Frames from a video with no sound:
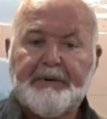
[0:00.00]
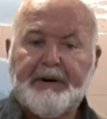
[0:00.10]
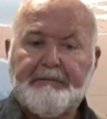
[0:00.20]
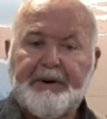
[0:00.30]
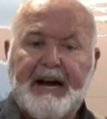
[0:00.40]

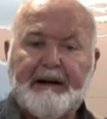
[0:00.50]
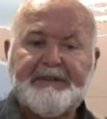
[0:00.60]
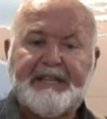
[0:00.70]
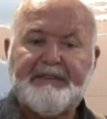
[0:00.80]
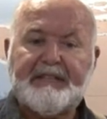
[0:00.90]
per
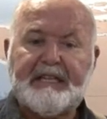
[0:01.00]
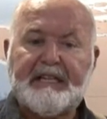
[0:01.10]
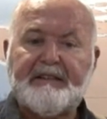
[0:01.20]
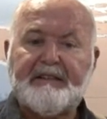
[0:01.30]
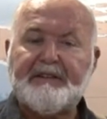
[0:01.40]
perhaps even
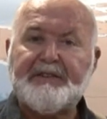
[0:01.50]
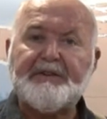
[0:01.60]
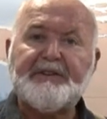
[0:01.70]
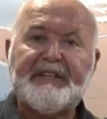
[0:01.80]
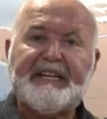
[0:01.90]
in the
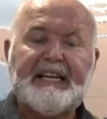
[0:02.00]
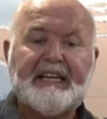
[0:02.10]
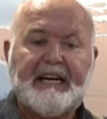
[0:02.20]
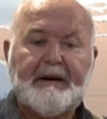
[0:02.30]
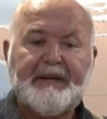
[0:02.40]
social and
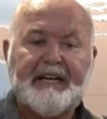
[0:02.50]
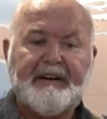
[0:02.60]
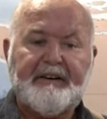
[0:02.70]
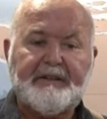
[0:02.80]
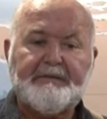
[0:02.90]
economic
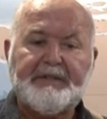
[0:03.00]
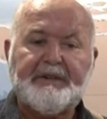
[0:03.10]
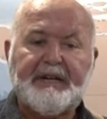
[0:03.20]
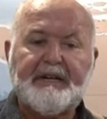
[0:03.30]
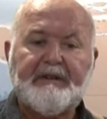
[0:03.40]
areas,
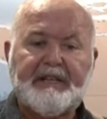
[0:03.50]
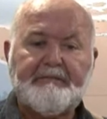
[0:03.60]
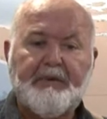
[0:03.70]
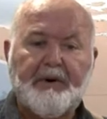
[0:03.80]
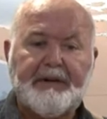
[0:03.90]
which are equally
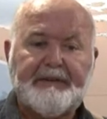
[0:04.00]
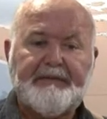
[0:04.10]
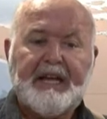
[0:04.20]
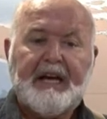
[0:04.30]
important.